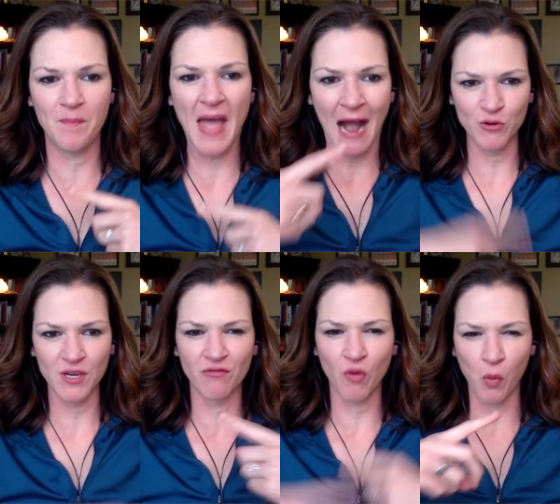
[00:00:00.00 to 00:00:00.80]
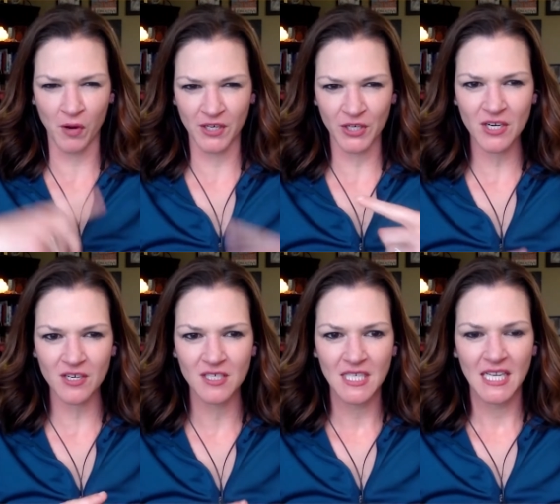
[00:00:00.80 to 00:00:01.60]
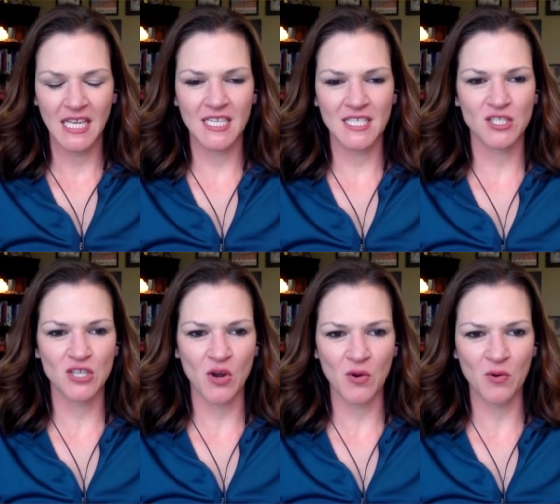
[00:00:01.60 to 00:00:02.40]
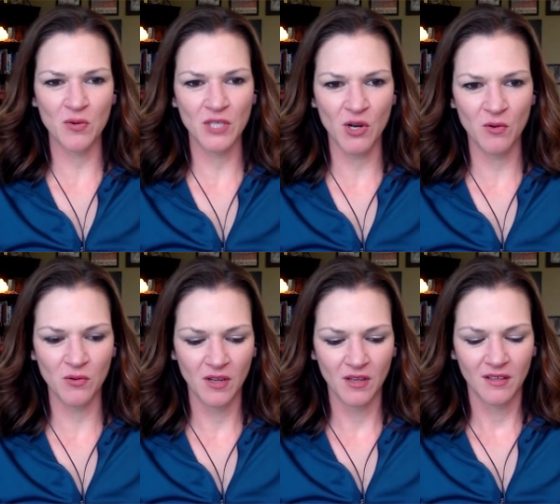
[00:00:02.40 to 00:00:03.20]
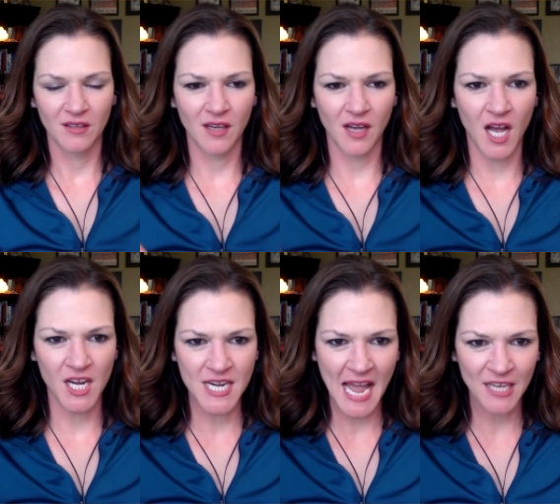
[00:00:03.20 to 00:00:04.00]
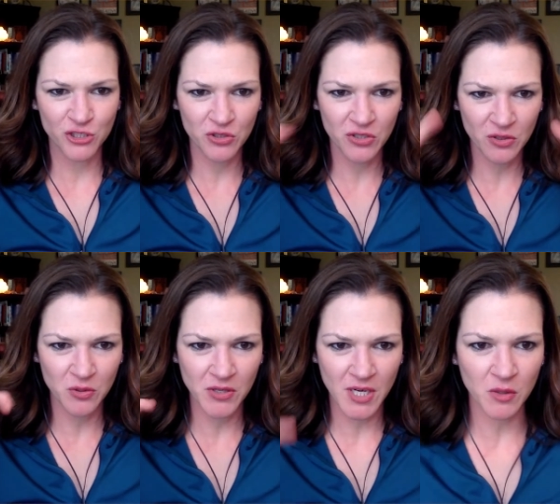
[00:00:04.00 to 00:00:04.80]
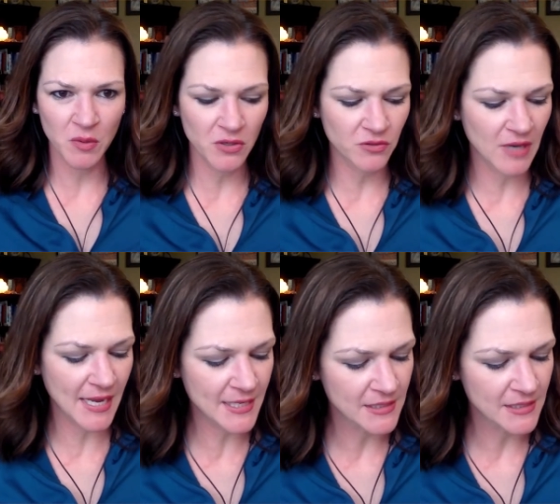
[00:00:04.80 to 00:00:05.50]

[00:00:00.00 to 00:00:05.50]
out of order and it's so, you know, unnatural, quote unquote, right?